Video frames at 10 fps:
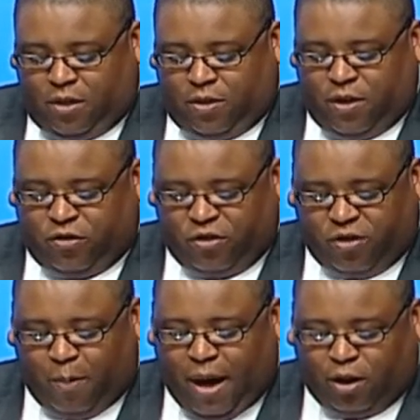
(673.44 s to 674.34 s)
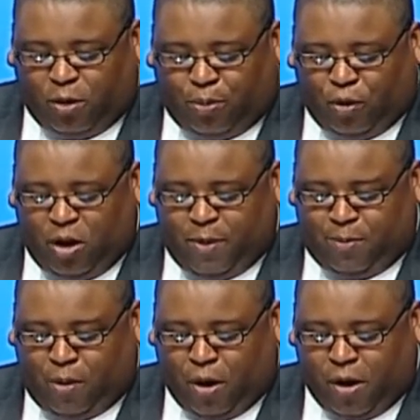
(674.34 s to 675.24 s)
This is the model
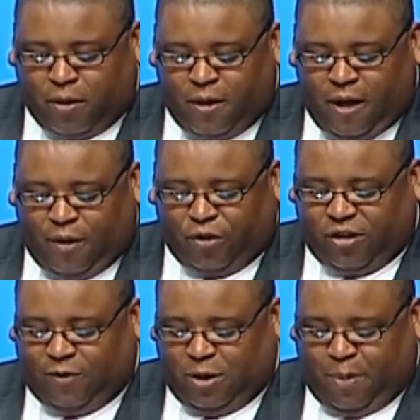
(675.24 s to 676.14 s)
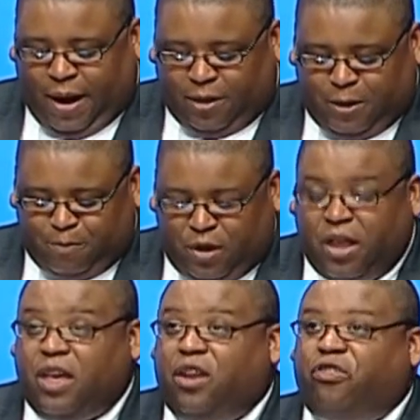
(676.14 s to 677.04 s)
deployment part of the safety pilot.
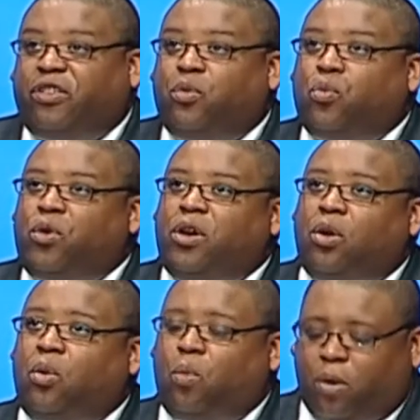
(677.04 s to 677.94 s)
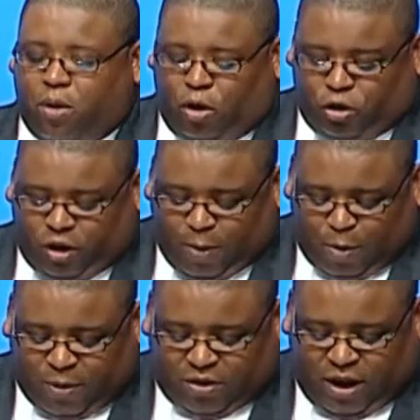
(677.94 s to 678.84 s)
It is the real-world
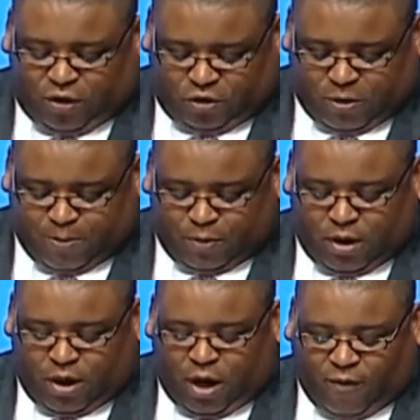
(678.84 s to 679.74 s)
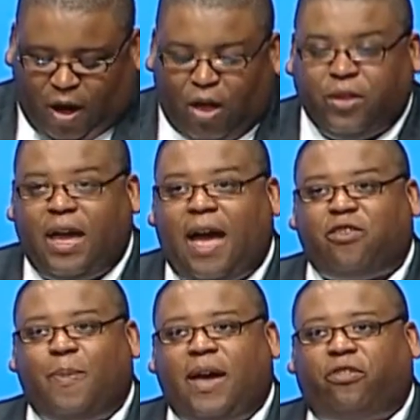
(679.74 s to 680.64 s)
implementation of all the
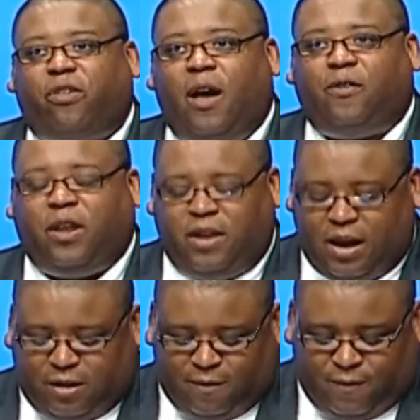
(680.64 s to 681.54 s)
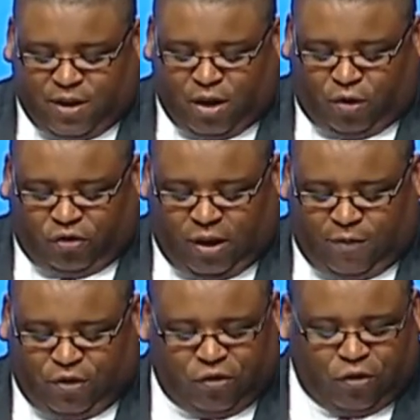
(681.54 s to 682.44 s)
aspects of connected vehicle
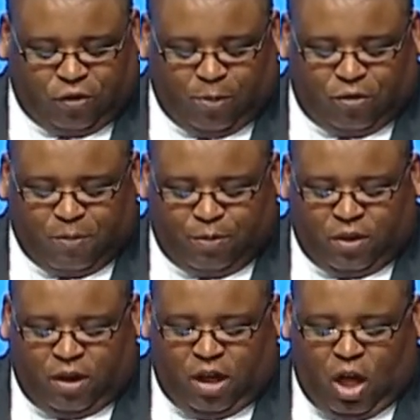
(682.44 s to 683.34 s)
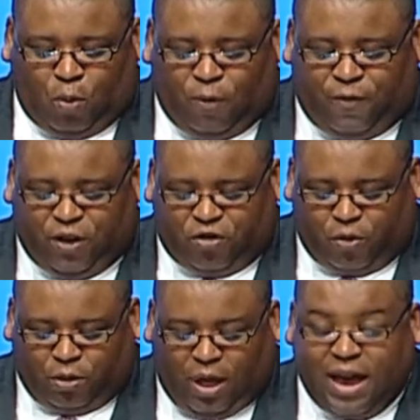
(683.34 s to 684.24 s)
safety systems. It will
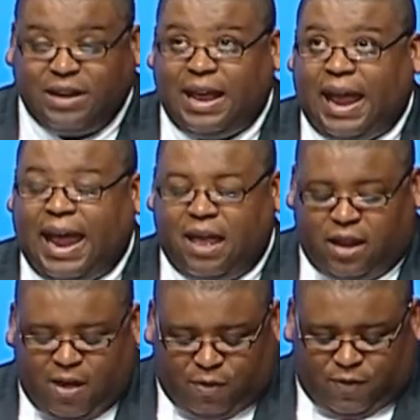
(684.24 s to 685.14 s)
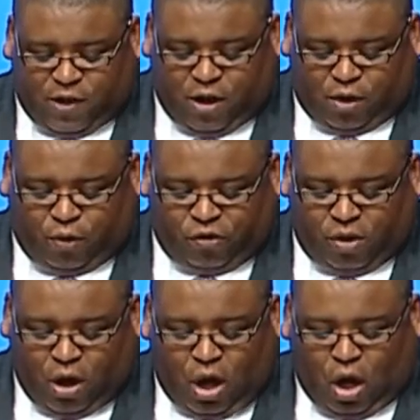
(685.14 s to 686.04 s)
feature light and heavy vehicles
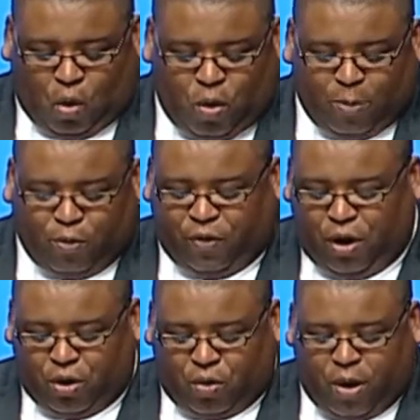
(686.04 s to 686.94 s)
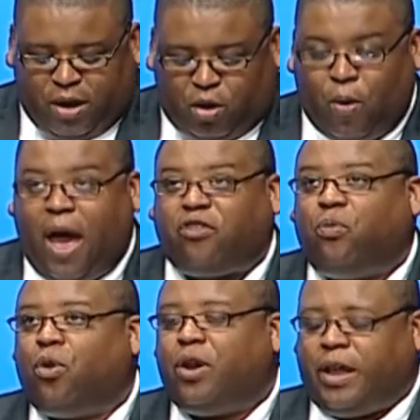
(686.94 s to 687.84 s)
equipped with integrated crash
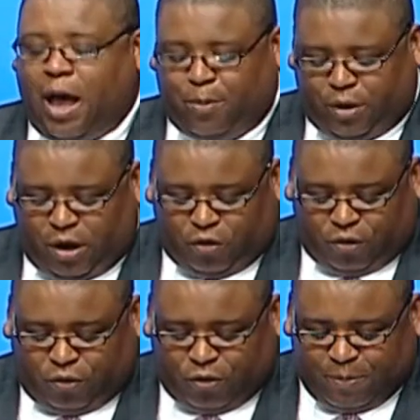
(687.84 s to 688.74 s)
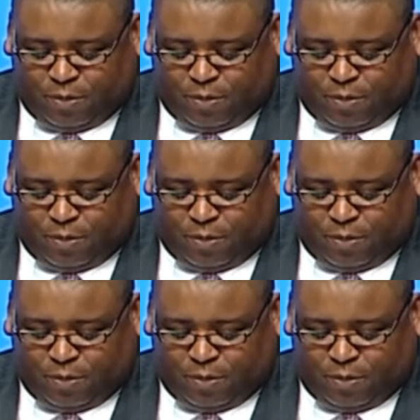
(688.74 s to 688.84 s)
warning applications